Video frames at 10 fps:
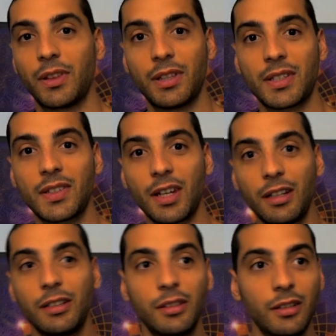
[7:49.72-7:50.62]
The
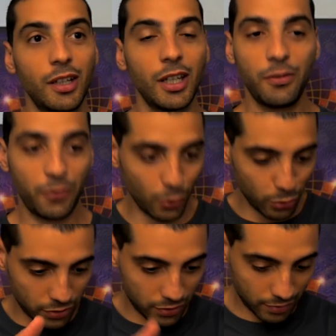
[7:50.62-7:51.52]
sun, if you
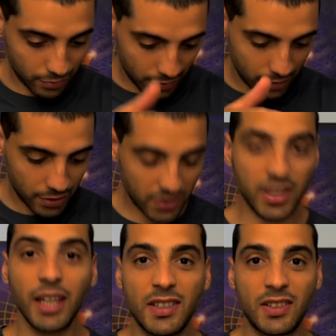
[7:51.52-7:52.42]

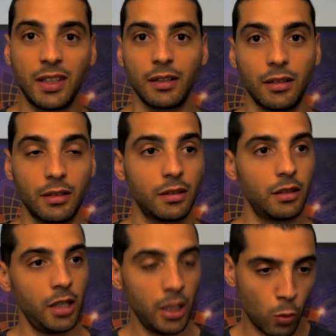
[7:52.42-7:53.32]
stay still
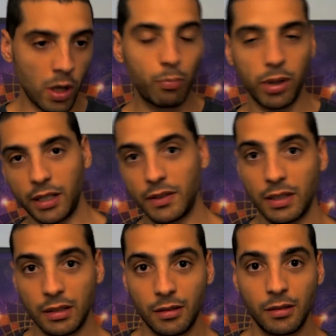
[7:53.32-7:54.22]
in one place,